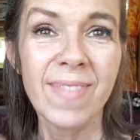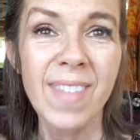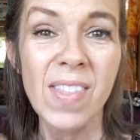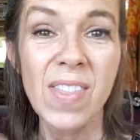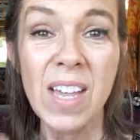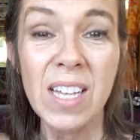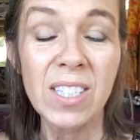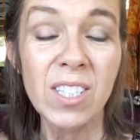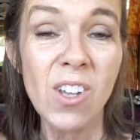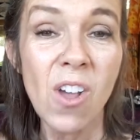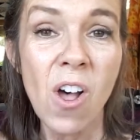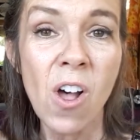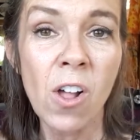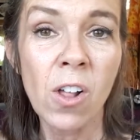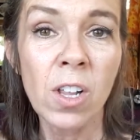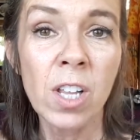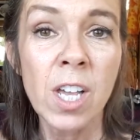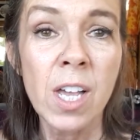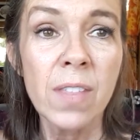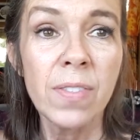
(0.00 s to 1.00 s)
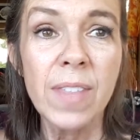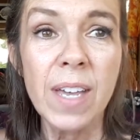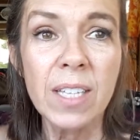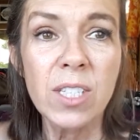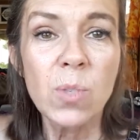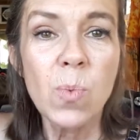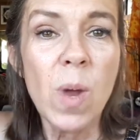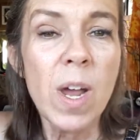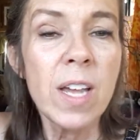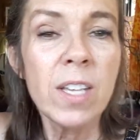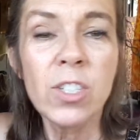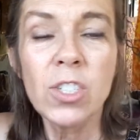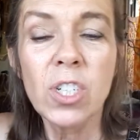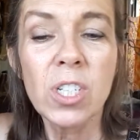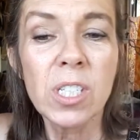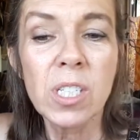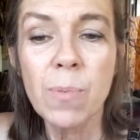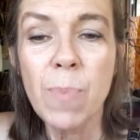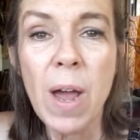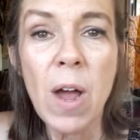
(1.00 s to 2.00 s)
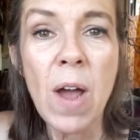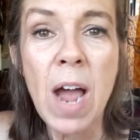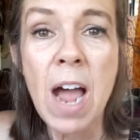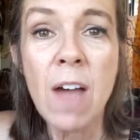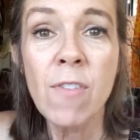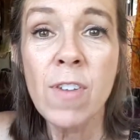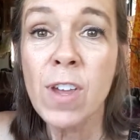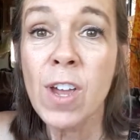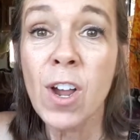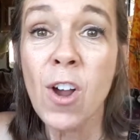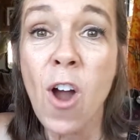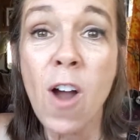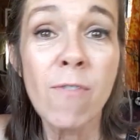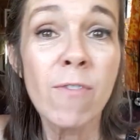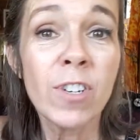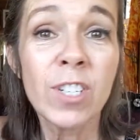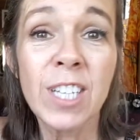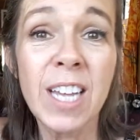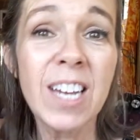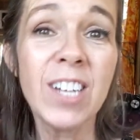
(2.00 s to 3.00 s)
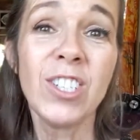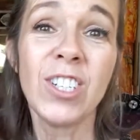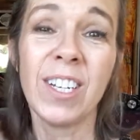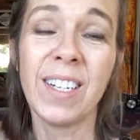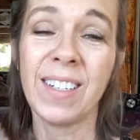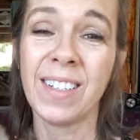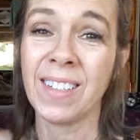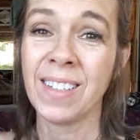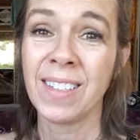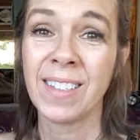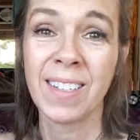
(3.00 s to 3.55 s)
That's all. That's why it's just about having a conversation.